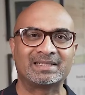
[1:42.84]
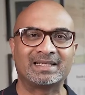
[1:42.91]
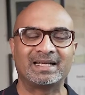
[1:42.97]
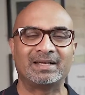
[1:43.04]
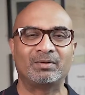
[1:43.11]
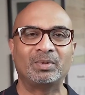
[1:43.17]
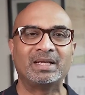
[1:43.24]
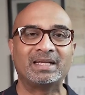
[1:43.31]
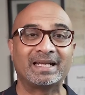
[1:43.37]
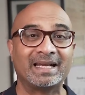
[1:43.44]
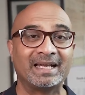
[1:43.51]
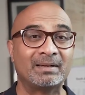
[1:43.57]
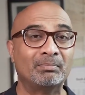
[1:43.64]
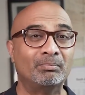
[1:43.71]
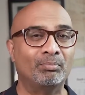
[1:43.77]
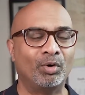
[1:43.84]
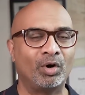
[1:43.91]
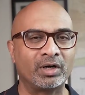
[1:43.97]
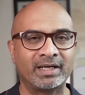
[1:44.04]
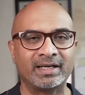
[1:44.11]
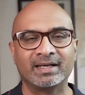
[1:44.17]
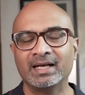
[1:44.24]
and I went ahead and
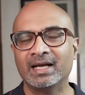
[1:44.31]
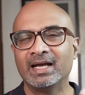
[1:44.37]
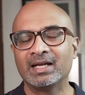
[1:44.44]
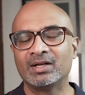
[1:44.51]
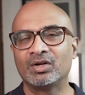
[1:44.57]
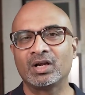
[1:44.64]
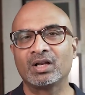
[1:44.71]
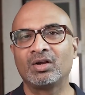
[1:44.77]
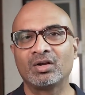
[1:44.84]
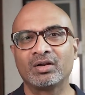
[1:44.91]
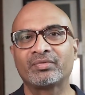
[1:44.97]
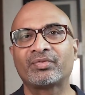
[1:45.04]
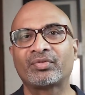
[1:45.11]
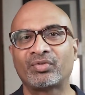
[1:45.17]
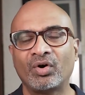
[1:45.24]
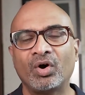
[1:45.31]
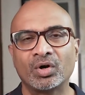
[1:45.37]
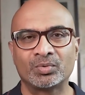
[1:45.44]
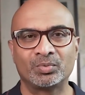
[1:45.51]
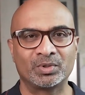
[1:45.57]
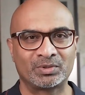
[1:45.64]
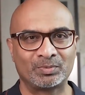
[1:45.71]
bought it. Not a lot of
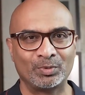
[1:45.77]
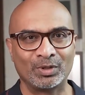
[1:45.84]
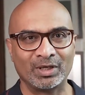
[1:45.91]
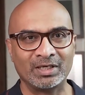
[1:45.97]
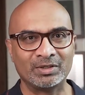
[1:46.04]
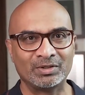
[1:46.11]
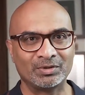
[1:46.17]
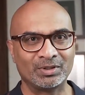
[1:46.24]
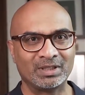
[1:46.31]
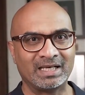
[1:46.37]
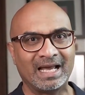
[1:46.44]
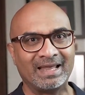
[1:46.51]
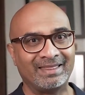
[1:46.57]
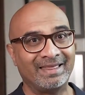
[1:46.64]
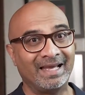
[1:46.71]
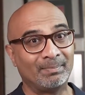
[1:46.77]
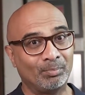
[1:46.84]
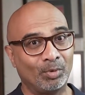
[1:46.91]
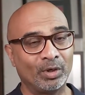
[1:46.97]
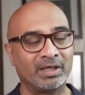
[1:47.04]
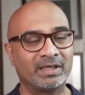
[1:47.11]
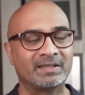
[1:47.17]
thought was put into it at that
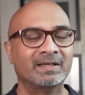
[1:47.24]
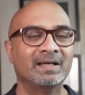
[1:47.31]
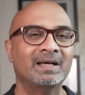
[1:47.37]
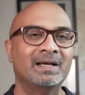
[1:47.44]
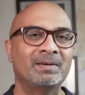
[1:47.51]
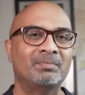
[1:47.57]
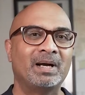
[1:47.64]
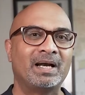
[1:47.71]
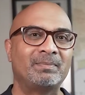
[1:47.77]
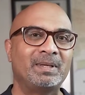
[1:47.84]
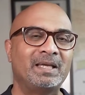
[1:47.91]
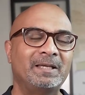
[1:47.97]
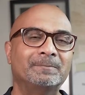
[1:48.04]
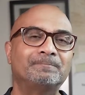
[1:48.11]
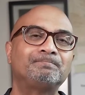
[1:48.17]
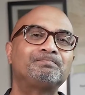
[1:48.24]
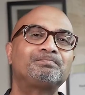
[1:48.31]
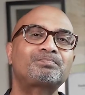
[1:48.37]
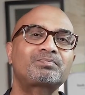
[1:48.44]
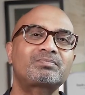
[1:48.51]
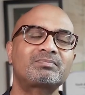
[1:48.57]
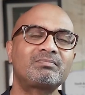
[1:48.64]
point by me.
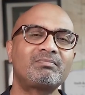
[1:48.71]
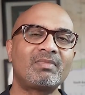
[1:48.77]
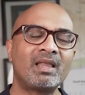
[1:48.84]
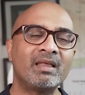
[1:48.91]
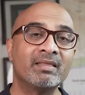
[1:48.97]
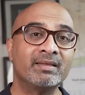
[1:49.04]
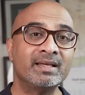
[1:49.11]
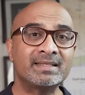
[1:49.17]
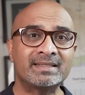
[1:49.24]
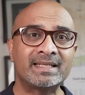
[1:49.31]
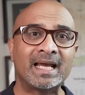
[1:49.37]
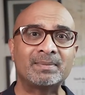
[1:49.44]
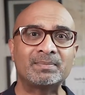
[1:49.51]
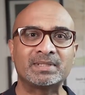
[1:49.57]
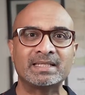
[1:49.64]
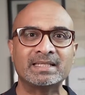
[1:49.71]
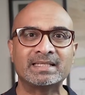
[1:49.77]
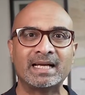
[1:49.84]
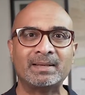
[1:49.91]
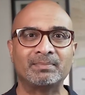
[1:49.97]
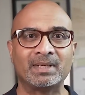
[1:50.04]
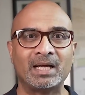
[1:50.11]
This time, since
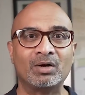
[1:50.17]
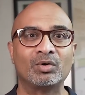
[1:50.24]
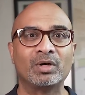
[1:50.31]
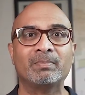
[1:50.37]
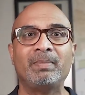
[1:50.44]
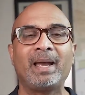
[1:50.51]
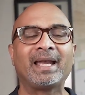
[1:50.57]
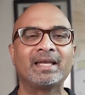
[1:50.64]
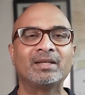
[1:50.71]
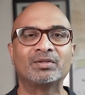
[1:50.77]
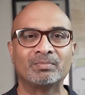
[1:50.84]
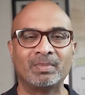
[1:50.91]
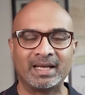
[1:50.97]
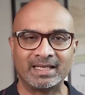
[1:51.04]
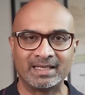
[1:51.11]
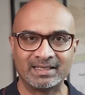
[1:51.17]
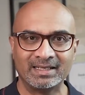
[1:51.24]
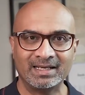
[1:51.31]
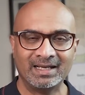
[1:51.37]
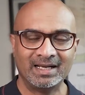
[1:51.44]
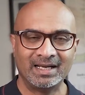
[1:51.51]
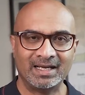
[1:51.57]
I'm now going back into buying
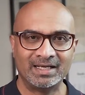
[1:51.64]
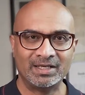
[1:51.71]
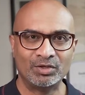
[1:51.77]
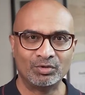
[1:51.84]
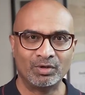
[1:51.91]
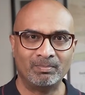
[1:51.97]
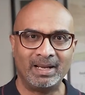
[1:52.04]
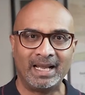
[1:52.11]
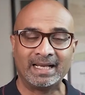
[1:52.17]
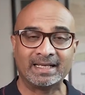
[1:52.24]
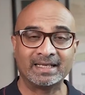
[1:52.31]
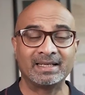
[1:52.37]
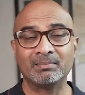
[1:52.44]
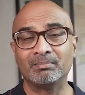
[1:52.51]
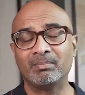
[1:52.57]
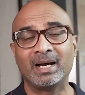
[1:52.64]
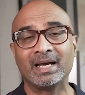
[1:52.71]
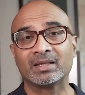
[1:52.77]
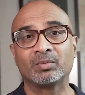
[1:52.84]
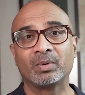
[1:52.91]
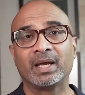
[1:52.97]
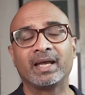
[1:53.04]
a newer blanket, and by
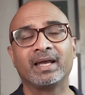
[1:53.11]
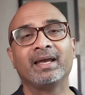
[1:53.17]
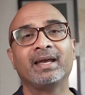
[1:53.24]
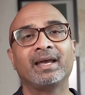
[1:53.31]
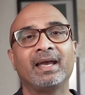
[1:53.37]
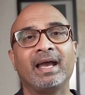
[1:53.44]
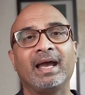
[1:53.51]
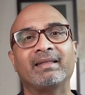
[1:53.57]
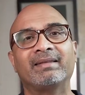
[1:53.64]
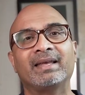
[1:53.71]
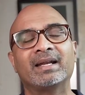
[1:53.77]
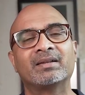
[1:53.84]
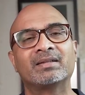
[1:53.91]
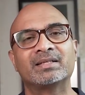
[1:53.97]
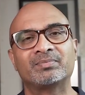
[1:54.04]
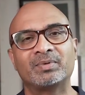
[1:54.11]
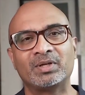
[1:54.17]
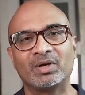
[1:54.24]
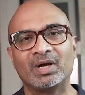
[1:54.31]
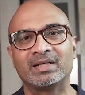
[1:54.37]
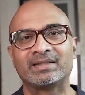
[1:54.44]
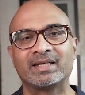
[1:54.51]
the way, at the end of this
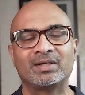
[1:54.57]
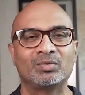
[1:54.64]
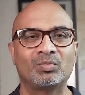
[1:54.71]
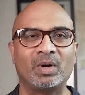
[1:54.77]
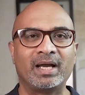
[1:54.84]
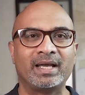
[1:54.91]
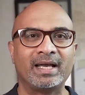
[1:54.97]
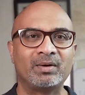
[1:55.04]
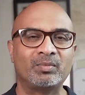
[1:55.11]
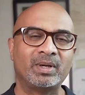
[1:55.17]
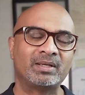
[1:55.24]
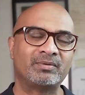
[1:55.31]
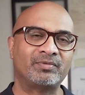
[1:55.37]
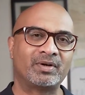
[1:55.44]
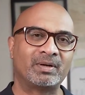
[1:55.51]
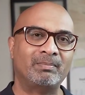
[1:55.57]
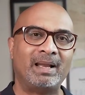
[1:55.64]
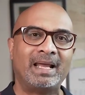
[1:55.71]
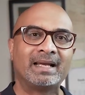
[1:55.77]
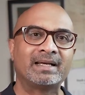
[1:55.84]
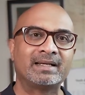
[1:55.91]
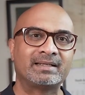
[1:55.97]
video I'll tell you why I went for a
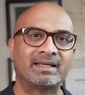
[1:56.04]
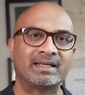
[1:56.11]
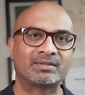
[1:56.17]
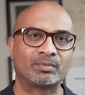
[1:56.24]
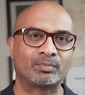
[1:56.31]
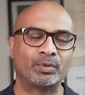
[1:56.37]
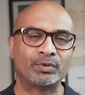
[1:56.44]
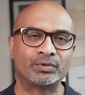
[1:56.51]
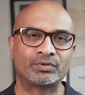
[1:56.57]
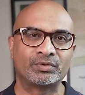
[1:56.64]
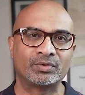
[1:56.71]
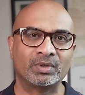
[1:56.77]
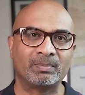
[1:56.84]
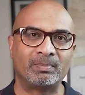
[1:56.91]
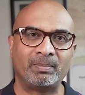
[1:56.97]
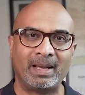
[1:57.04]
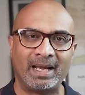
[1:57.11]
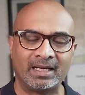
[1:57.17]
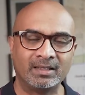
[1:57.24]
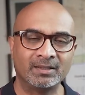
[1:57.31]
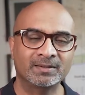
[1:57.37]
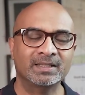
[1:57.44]
blanket as opposed to a
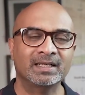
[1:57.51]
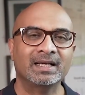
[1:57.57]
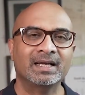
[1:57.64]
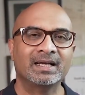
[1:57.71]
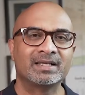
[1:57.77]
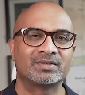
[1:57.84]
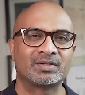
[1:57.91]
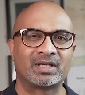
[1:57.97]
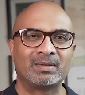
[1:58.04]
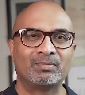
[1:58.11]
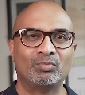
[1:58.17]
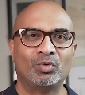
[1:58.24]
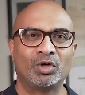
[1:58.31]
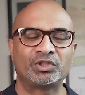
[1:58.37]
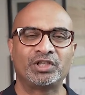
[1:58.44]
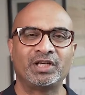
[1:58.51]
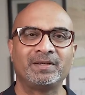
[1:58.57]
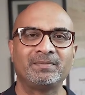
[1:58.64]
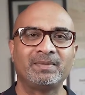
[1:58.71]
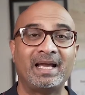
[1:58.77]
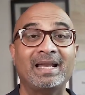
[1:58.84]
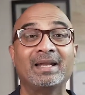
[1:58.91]
panel, so keep
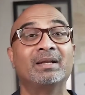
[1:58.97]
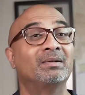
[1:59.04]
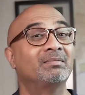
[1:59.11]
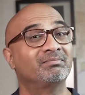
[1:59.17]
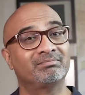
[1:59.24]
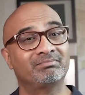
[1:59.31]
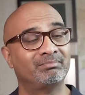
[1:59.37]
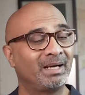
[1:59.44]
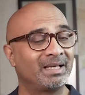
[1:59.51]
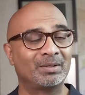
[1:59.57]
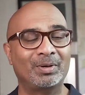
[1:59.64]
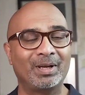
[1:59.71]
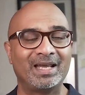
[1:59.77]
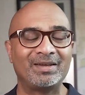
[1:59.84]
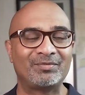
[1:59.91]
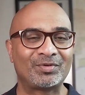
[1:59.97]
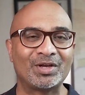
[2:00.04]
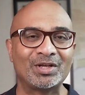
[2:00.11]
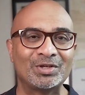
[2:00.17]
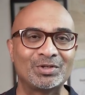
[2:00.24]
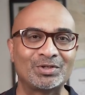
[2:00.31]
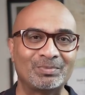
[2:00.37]
watching. And by the way, if
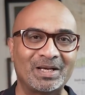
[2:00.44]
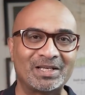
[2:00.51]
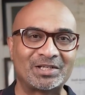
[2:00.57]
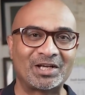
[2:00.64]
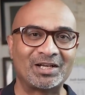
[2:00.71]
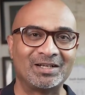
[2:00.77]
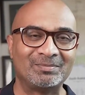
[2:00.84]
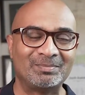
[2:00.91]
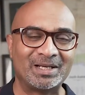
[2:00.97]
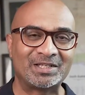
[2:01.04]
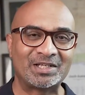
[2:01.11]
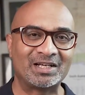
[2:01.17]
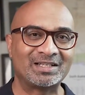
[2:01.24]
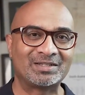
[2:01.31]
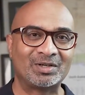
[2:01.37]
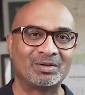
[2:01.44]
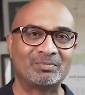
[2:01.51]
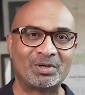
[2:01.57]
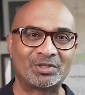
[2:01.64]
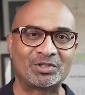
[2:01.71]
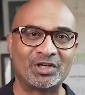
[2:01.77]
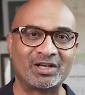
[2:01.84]
you're new to my channel is all
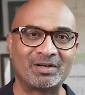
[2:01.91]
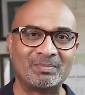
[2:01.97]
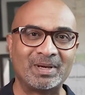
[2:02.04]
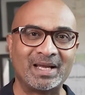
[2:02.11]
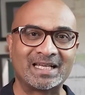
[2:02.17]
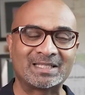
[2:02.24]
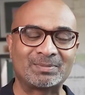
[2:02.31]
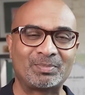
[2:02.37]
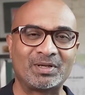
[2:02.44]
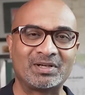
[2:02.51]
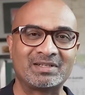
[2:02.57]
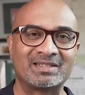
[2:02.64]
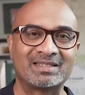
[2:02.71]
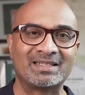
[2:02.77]
about sharing my experiences